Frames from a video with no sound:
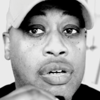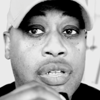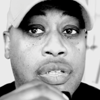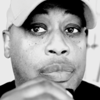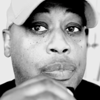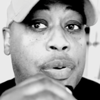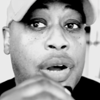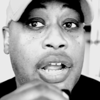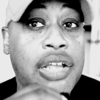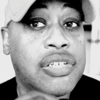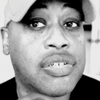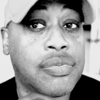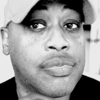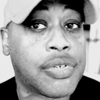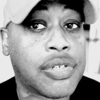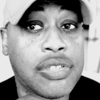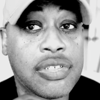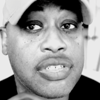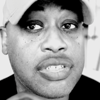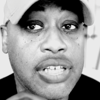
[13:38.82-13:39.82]
the price of
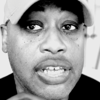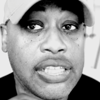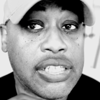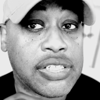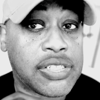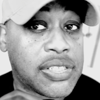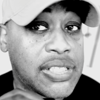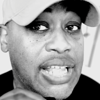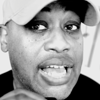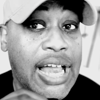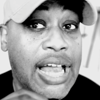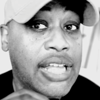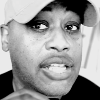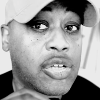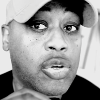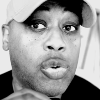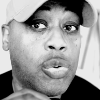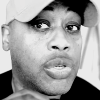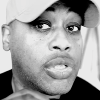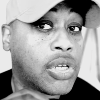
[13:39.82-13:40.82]
real estate is
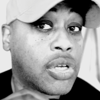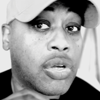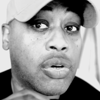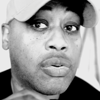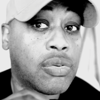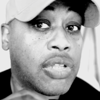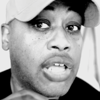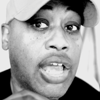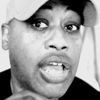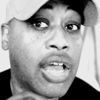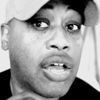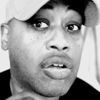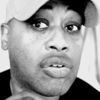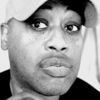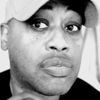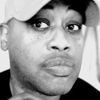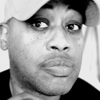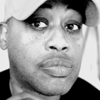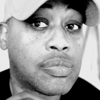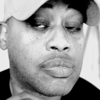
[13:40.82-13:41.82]
not going to go
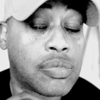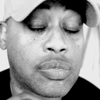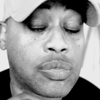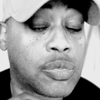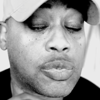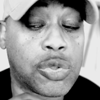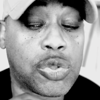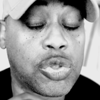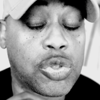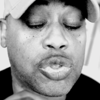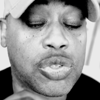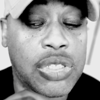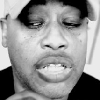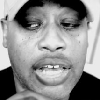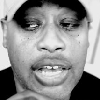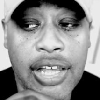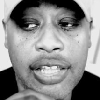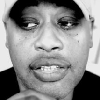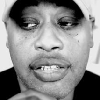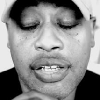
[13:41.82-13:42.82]
down. It's just
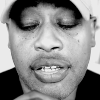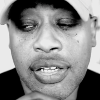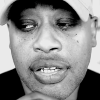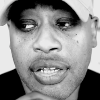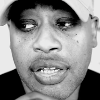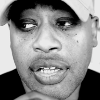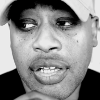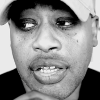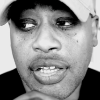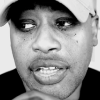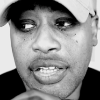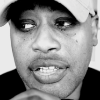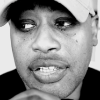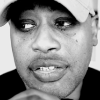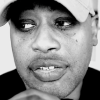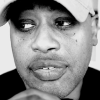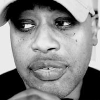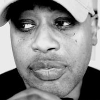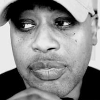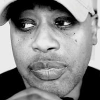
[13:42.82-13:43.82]
not.
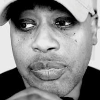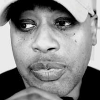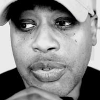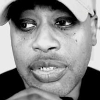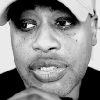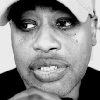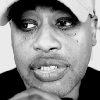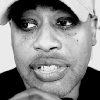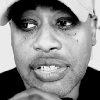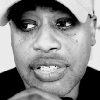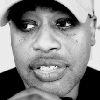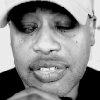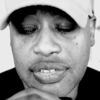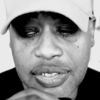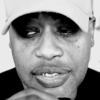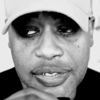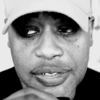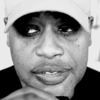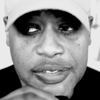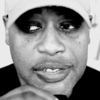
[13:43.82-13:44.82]
And one of the
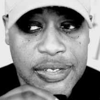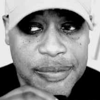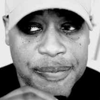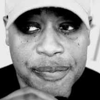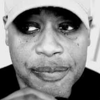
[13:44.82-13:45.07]
things is